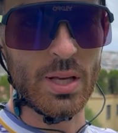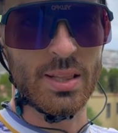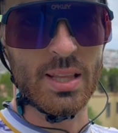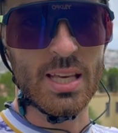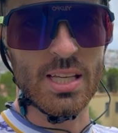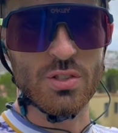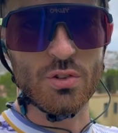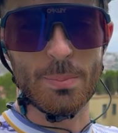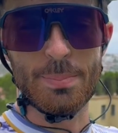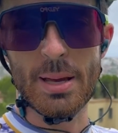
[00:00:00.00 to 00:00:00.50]

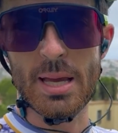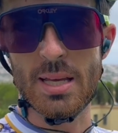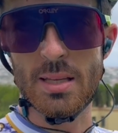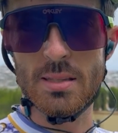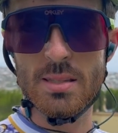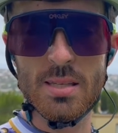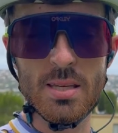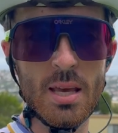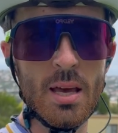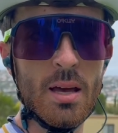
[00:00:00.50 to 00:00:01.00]
these
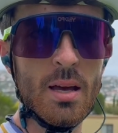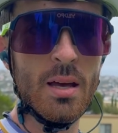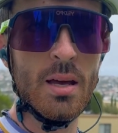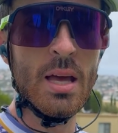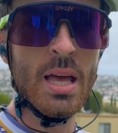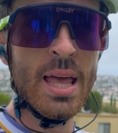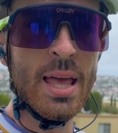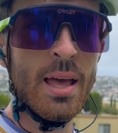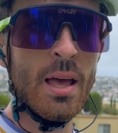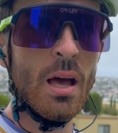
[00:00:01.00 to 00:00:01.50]
repeats,
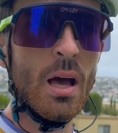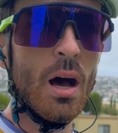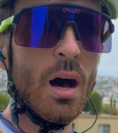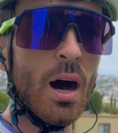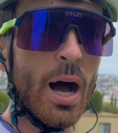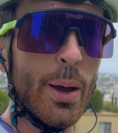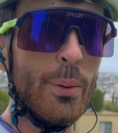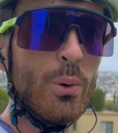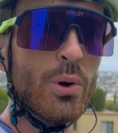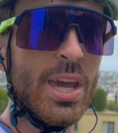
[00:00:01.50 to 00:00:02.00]

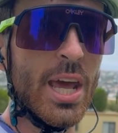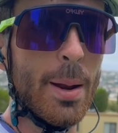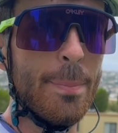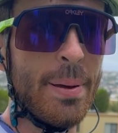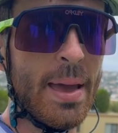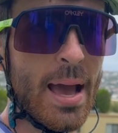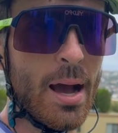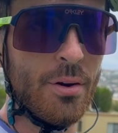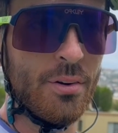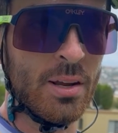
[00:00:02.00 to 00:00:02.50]
I will get a
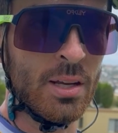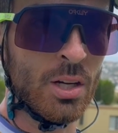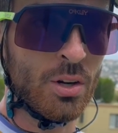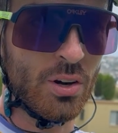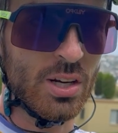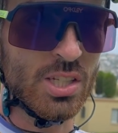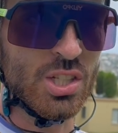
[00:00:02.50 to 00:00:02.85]
power increase